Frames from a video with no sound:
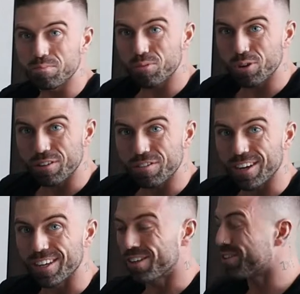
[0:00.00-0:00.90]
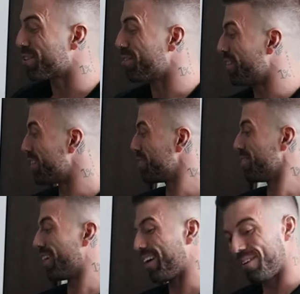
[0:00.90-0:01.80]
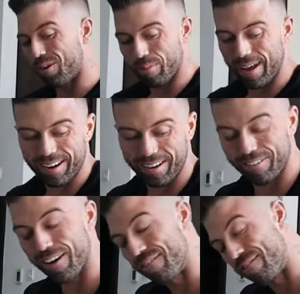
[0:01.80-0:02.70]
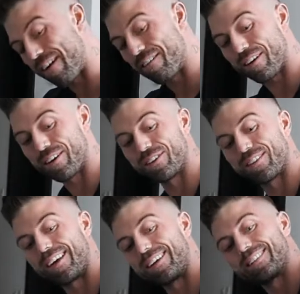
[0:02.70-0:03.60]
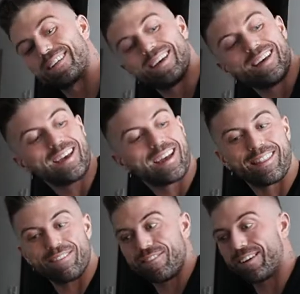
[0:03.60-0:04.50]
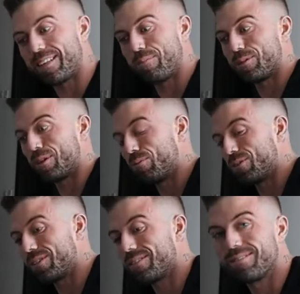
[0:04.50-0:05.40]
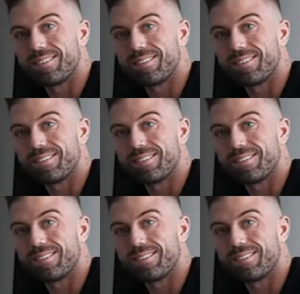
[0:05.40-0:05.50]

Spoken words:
Pretty fucking good so far, to be fair. Not bad. I've heard very, very good things. And the first episode was